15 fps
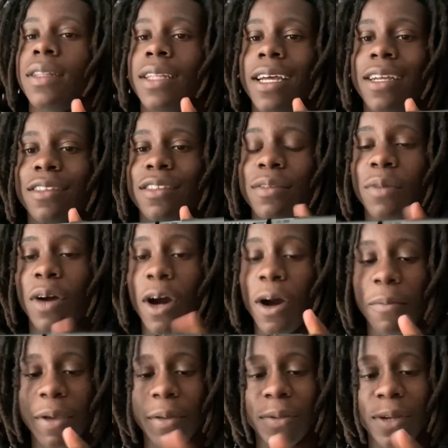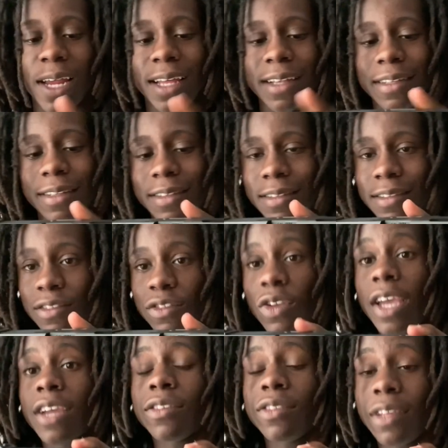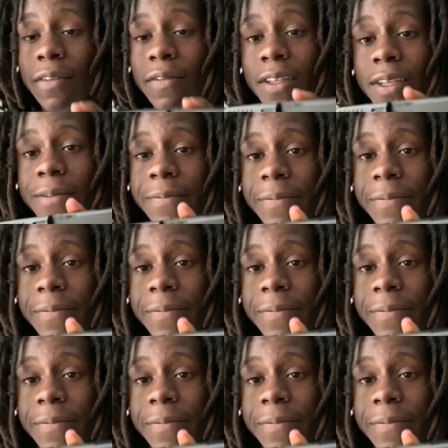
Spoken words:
small member, that striker safety,